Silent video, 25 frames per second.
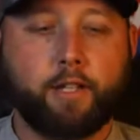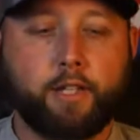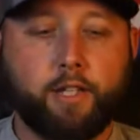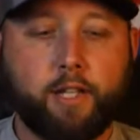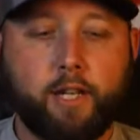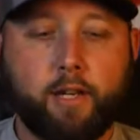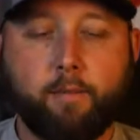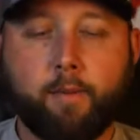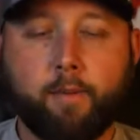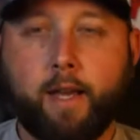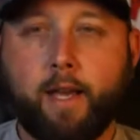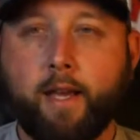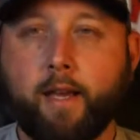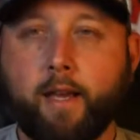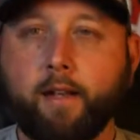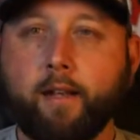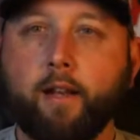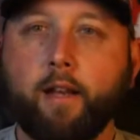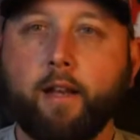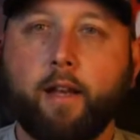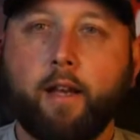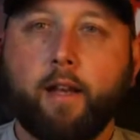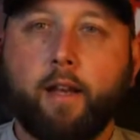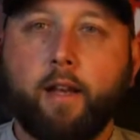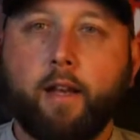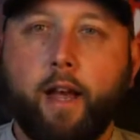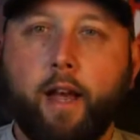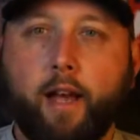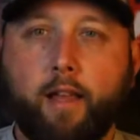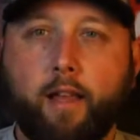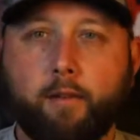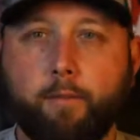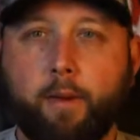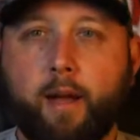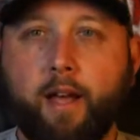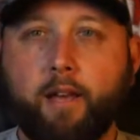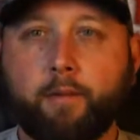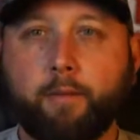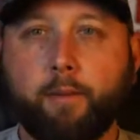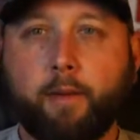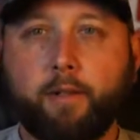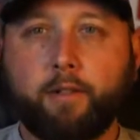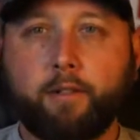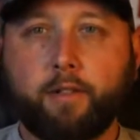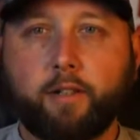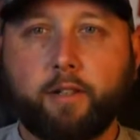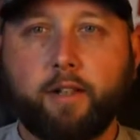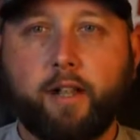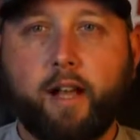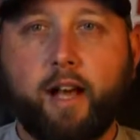G-Man at the
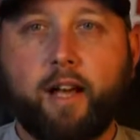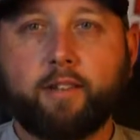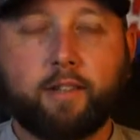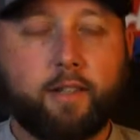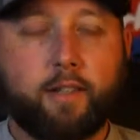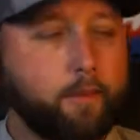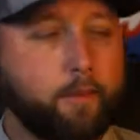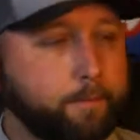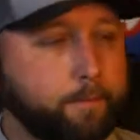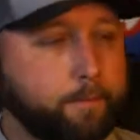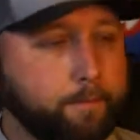Bassmaster Classic